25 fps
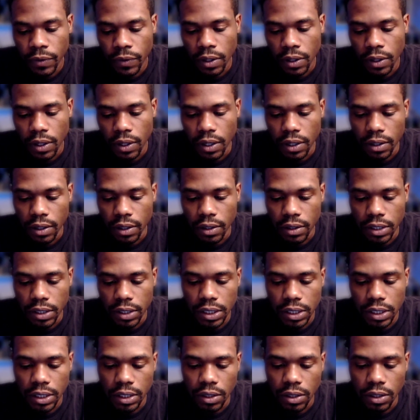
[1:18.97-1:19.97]
And,
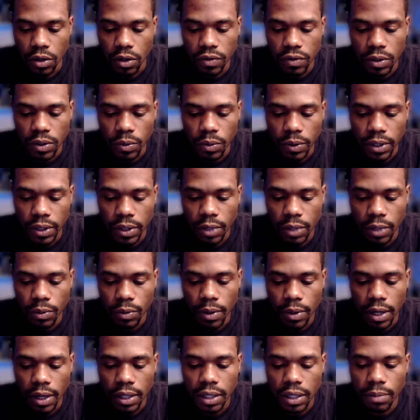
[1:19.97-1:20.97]
shit, hopefully one day we
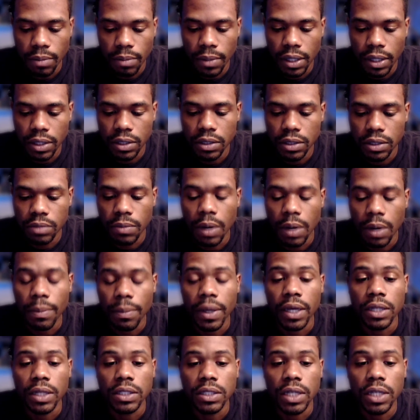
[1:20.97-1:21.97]
probably can make this my
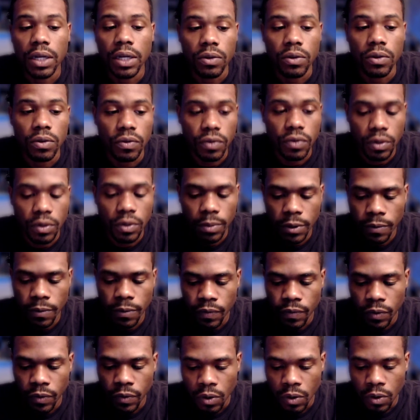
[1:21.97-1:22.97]
main channel. You feel me?
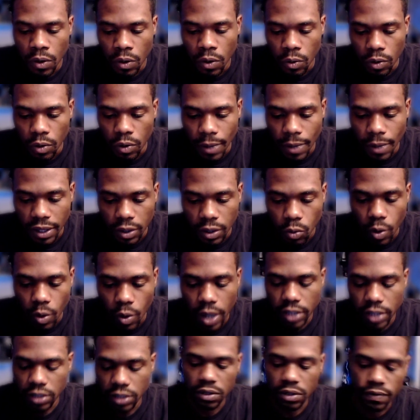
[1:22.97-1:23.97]
We about to
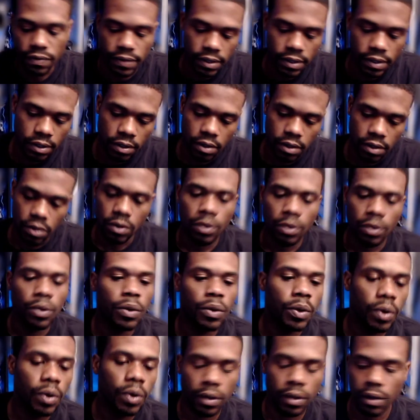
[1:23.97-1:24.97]
watch this video
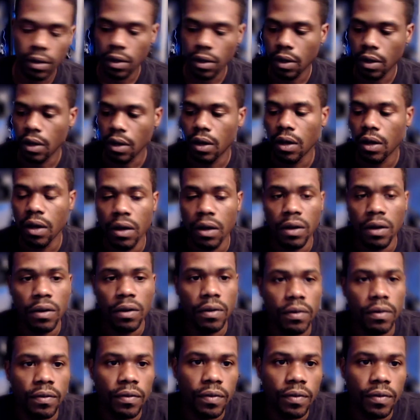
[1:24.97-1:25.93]
of